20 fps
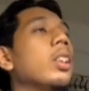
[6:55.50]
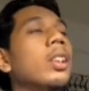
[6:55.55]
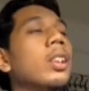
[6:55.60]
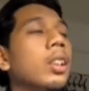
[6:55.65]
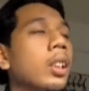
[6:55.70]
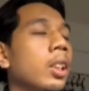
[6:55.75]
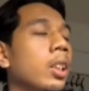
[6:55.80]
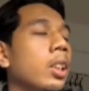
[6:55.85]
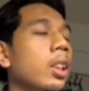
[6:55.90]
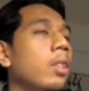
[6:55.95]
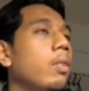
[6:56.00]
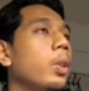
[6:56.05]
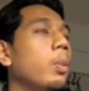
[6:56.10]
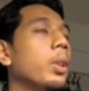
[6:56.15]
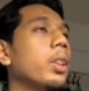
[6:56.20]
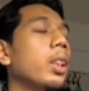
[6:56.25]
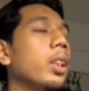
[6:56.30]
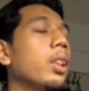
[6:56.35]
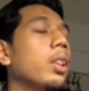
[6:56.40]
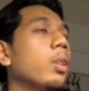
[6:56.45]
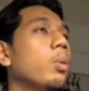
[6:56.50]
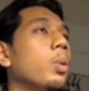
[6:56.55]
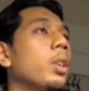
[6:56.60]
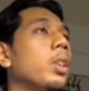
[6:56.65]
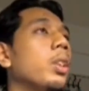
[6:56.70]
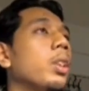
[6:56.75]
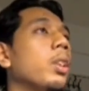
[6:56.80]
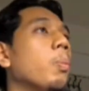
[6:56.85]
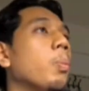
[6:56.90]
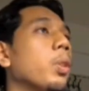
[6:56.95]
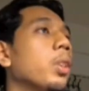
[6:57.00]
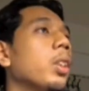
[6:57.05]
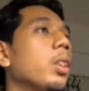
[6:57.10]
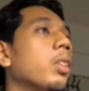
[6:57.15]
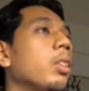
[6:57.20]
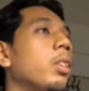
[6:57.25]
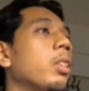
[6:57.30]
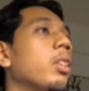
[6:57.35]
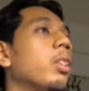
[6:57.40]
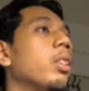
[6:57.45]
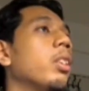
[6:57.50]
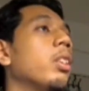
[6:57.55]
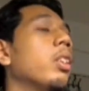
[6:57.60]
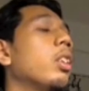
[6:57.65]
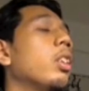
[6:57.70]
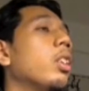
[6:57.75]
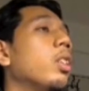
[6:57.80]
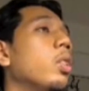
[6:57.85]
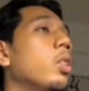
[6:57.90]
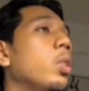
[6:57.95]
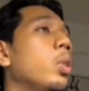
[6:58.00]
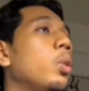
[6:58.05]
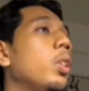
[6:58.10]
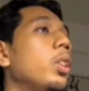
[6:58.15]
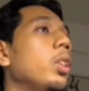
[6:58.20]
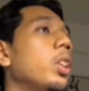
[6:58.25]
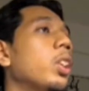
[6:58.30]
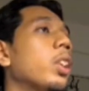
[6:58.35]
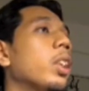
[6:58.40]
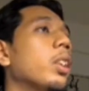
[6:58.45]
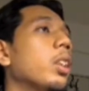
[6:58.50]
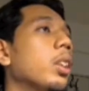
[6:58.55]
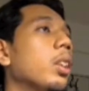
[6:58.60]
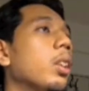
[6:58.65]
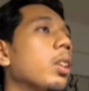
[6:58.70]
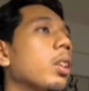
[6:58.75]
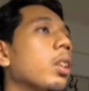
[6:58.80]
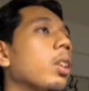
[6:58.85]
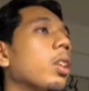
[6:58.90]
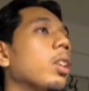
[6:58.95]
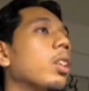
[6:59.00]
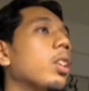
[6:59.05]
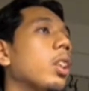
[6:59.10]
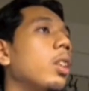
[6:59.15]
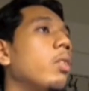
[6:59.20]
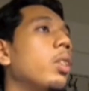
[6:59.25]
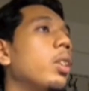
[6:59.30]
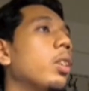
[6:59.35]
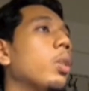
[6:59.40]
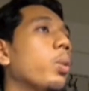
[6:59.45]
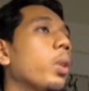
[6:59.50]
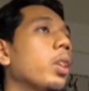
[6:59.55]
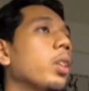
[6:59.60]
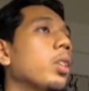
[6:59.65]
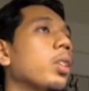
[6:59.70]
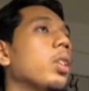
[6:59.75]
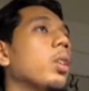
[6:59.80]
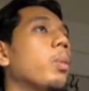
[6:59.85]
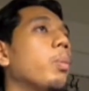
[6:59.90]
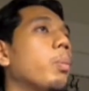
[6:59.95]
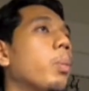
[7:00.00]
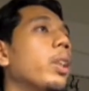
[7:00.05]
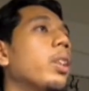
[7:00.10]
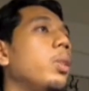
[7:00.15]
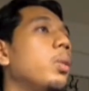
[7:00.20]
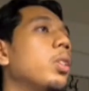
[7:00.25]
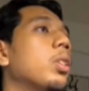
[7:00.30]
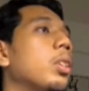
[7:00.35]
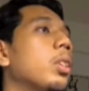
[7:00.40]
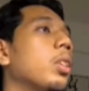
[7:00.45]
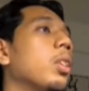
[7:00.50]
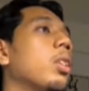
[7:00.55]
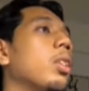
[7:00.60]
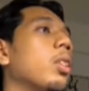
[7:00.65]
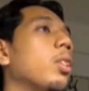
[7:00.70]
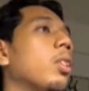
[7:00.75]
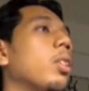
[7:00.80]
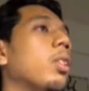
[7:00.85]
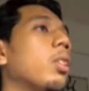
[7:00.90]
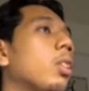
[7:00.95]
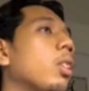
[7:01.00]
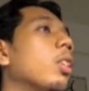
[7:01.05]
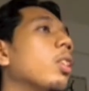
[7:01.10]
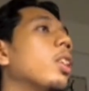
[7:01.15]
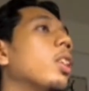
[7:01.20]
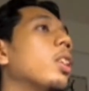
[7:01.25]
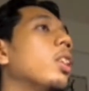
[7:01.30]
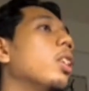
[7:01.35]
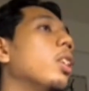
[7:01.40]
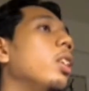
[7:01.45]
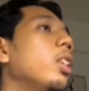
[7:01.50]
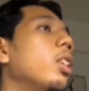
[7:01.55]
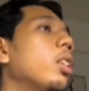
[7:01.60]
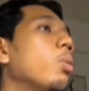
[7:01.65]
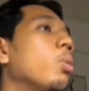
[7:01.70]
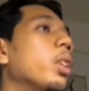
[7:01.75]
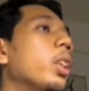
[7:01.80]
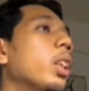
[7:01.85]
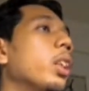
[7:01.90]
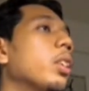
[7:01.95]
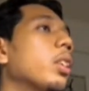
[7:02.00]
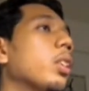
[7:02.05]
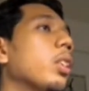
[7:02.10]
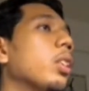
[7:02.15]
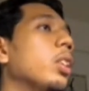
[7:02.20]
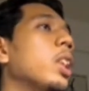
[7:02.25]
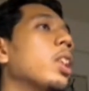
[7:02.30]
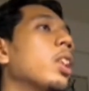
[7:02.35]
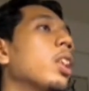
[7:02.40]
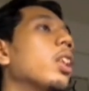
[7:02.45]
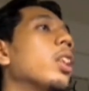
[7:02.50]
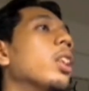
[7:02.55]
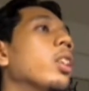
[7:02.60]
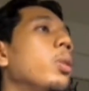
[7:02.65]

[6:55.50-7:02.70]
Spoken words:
The delivery personnel will process the newly created delivery request by the user. This will then generate a